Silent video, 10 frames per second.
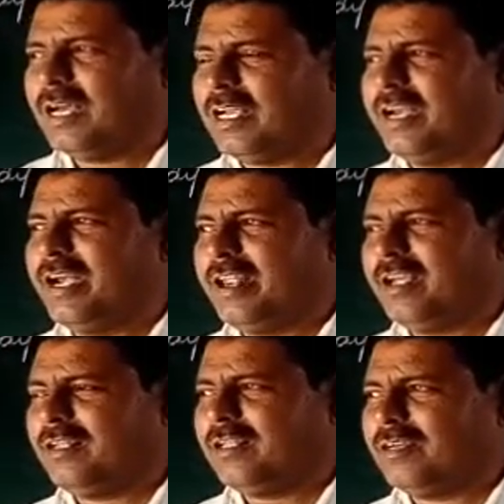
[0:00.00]

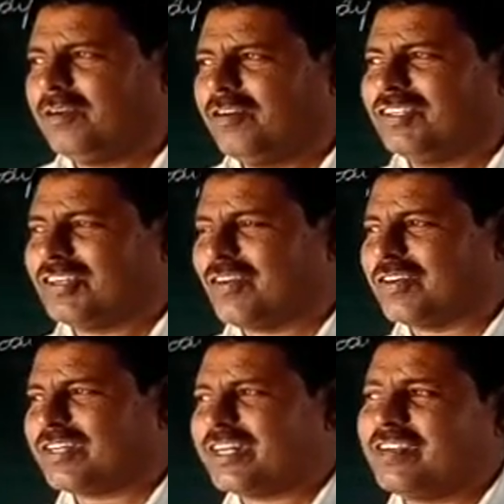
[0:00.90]
India. On the
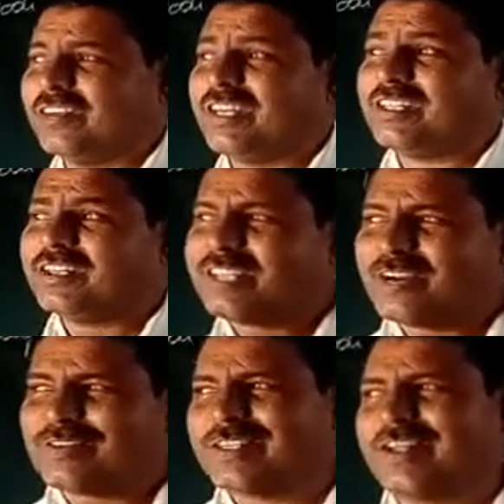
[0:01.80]
contrary, on the other side
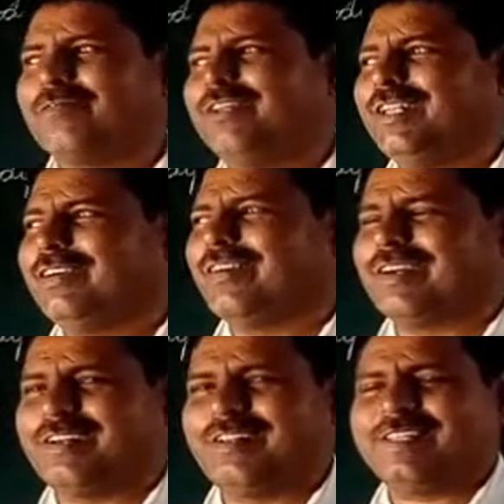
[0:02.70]
also there are
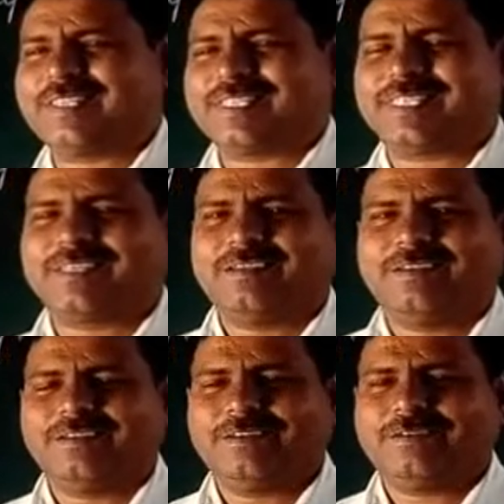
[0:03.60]
funny this.
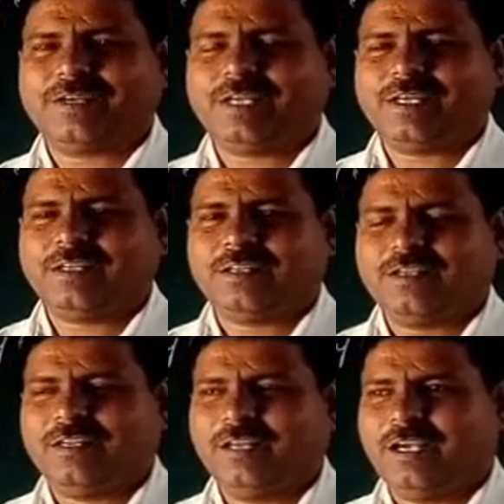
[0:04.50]
Okay.
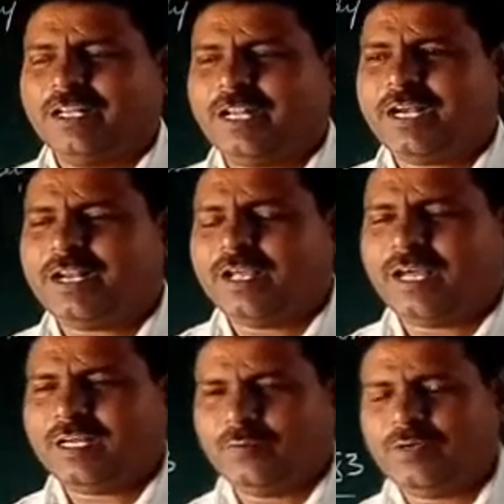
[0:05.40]
In India,
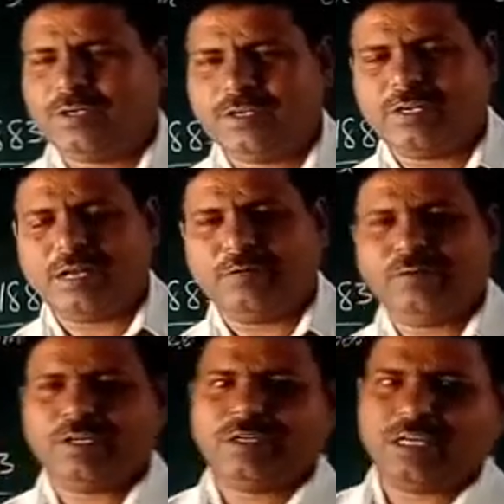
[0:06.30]
we
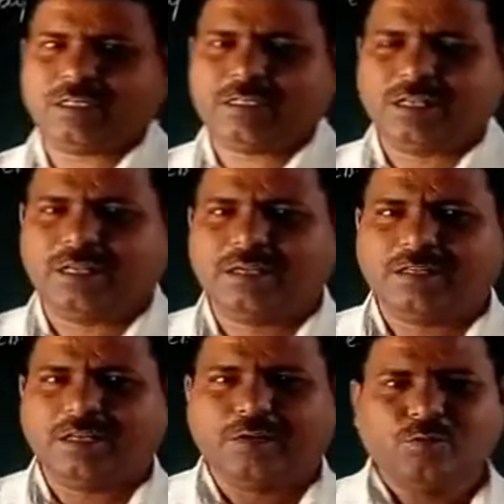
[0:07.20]
actually,
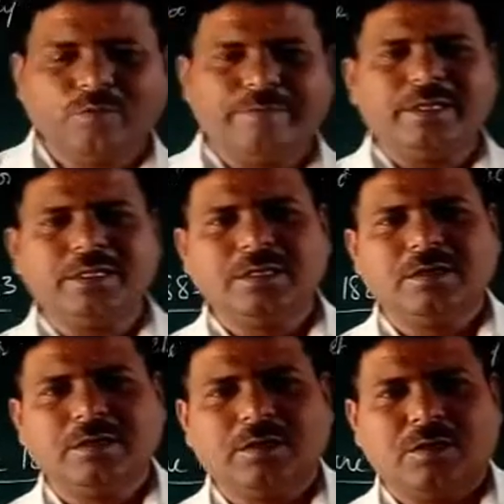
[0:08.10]
the
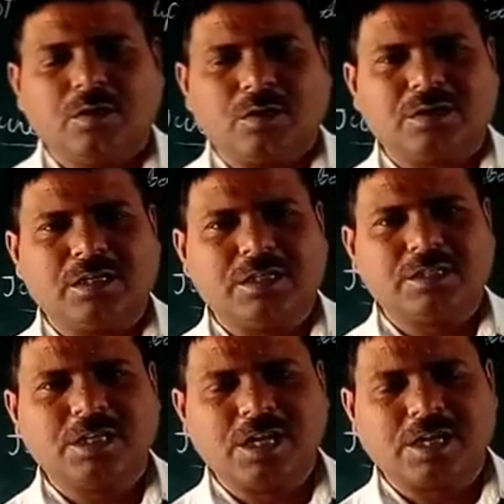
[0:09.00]
women or the
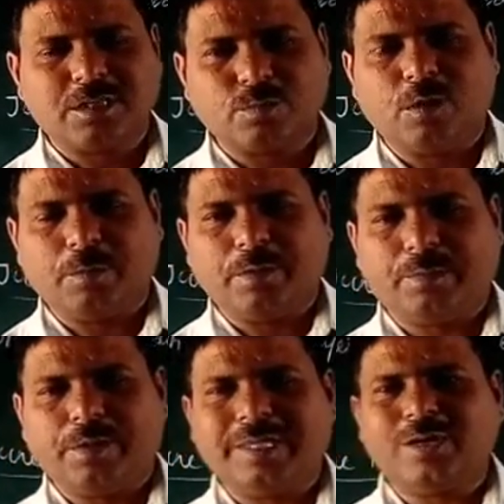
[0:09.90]
children, small
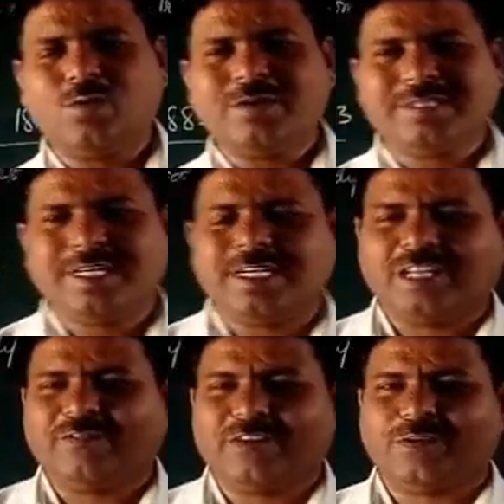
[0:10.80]
people, they don't sit
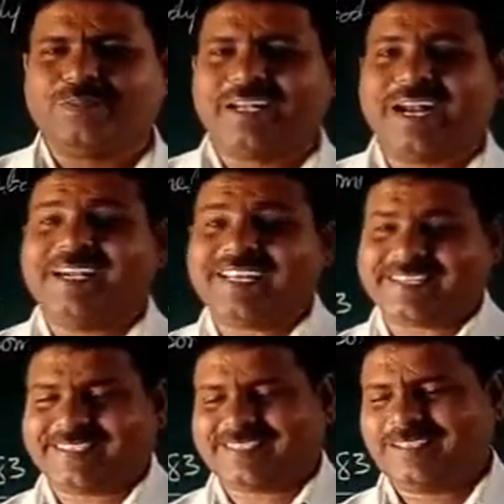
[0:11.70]
in front of their
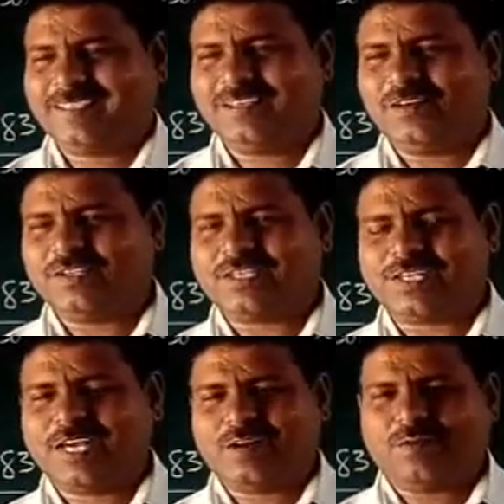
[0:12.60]
elders on the
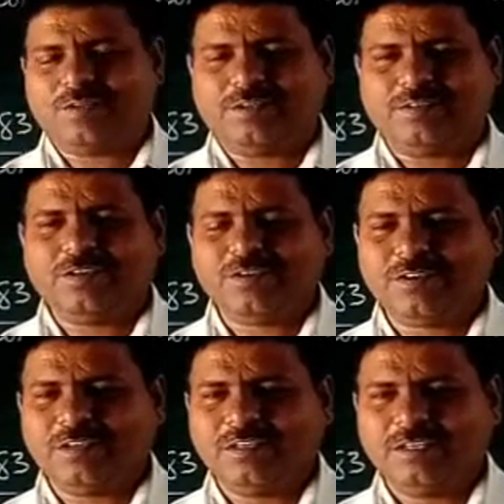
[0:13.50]
chair.
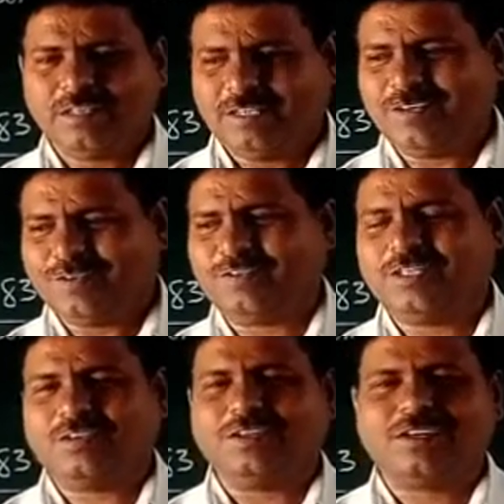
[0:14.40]
No, they have to sit
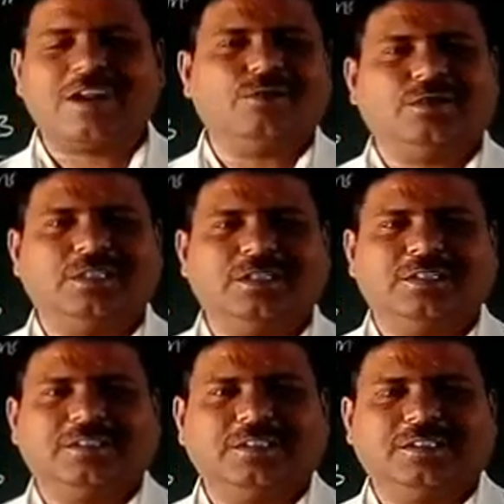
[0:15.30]
on the ground.
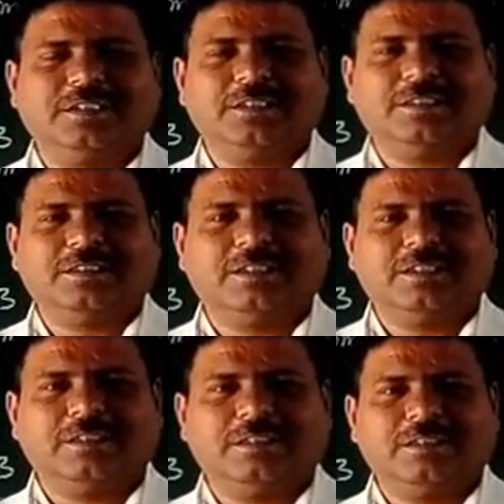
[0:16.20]

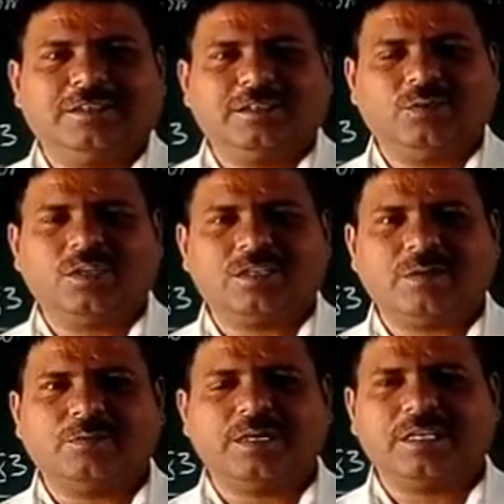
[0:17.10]
Even though
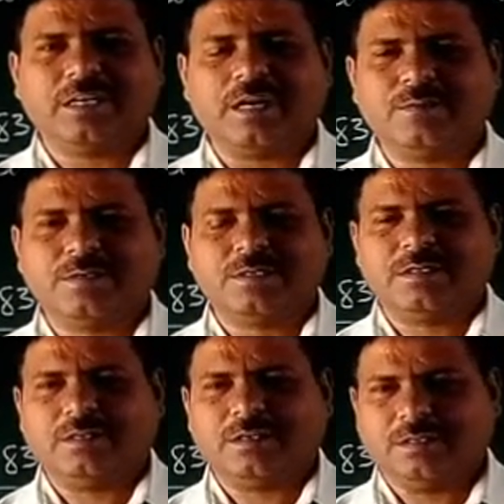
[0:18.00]
somebody comes
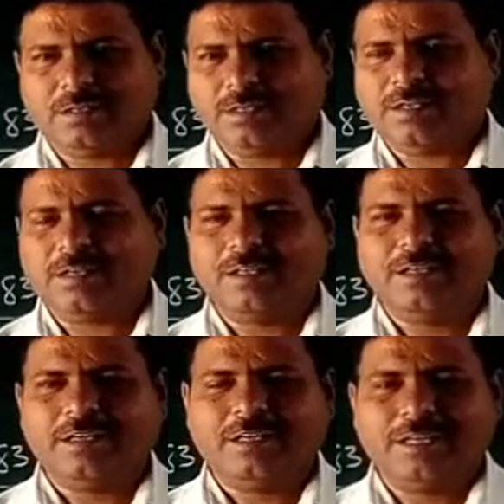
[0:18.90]

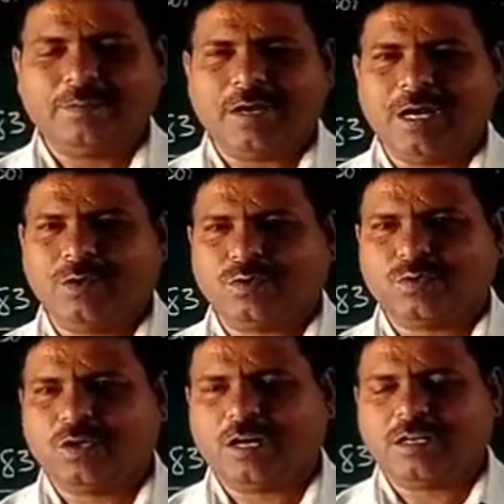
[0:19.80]
in my house,
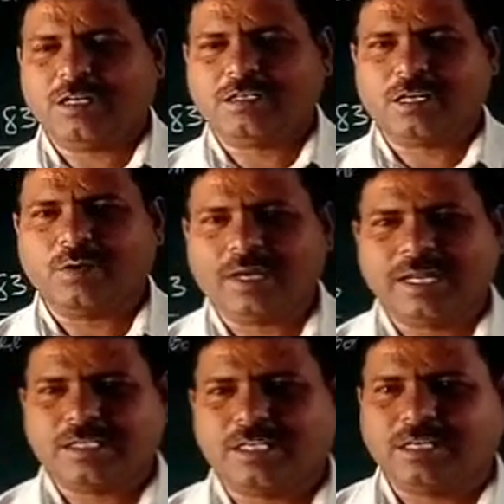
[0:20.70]
you are a teacher, how can
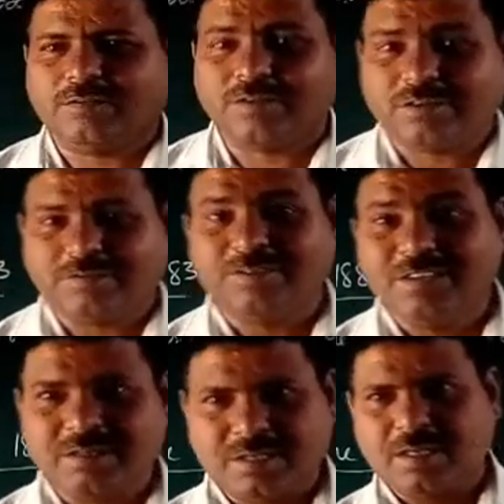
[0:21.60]
I sit in front of you?
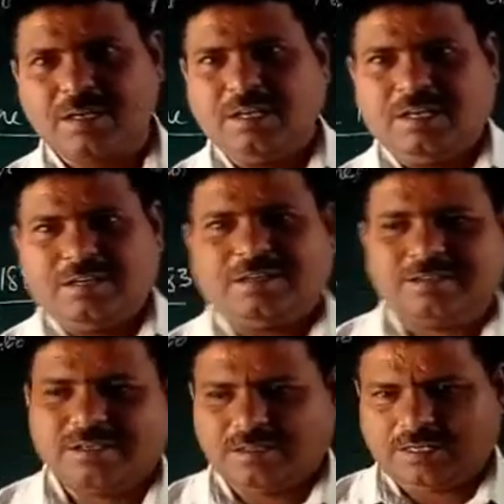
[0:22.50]
They say. You
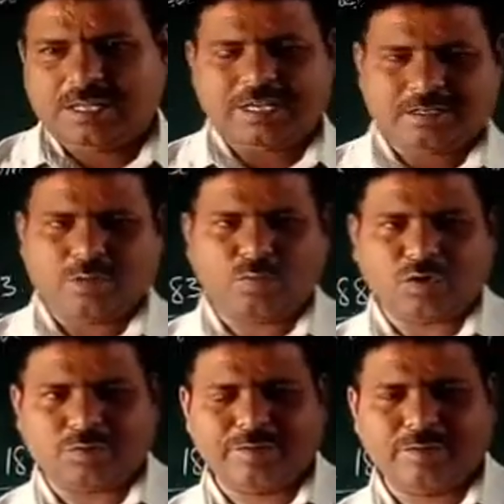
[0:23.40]
see in the class, what
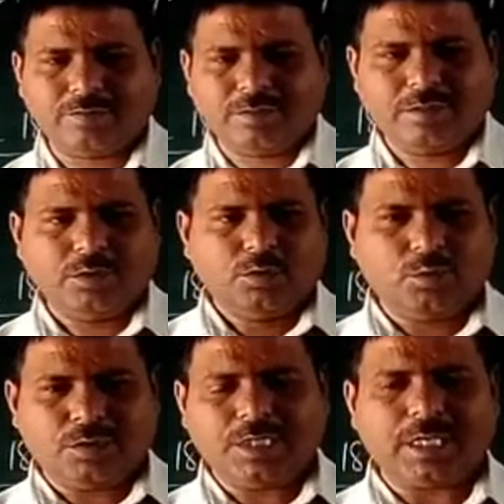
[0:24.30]
do we do? You
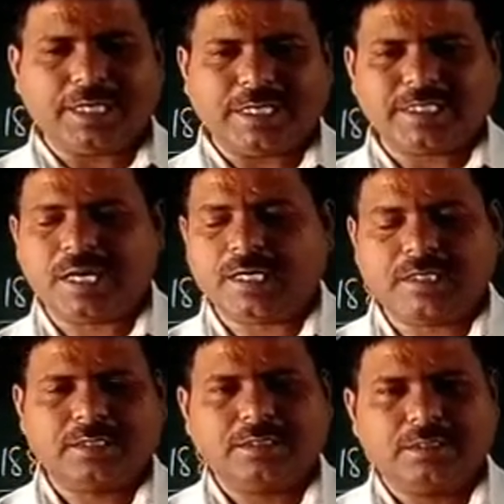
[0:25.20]
sit and I
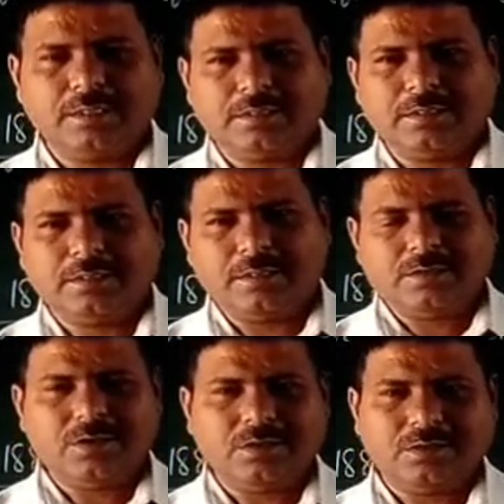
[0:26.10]
stand. Yes
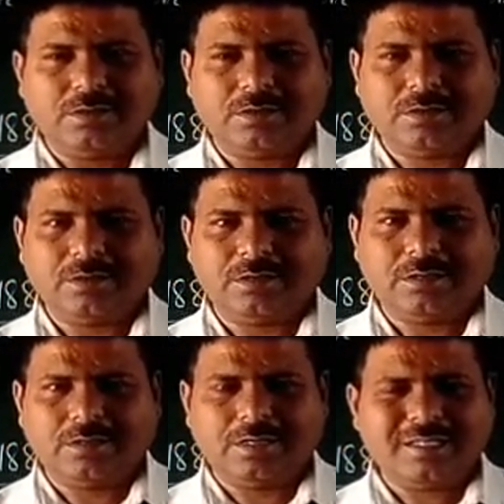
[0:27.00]
or no?
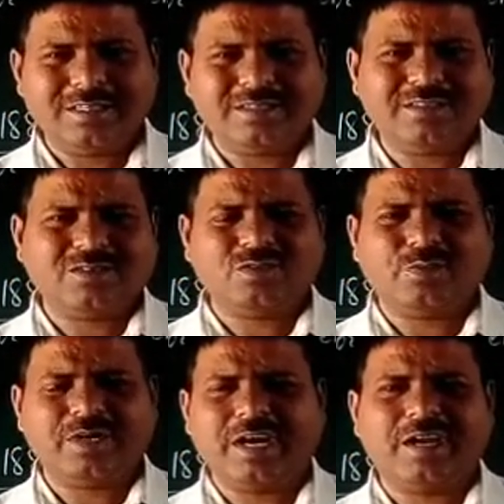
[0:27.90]
And this is the
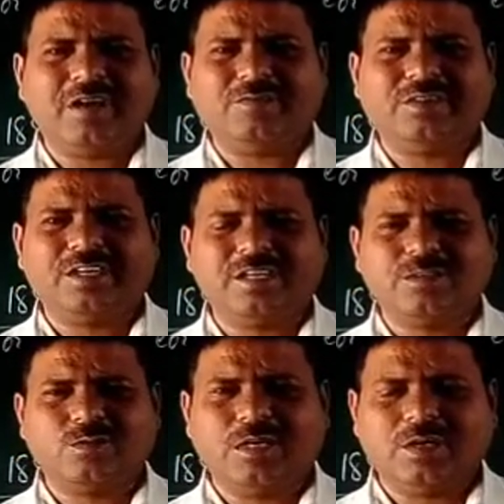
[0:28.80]
stupid idea of the
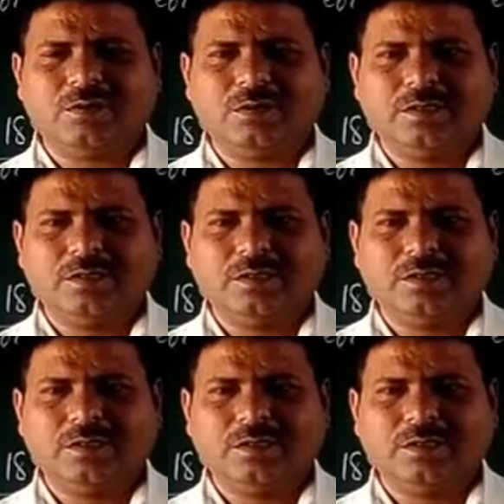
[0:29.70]
Indians we have.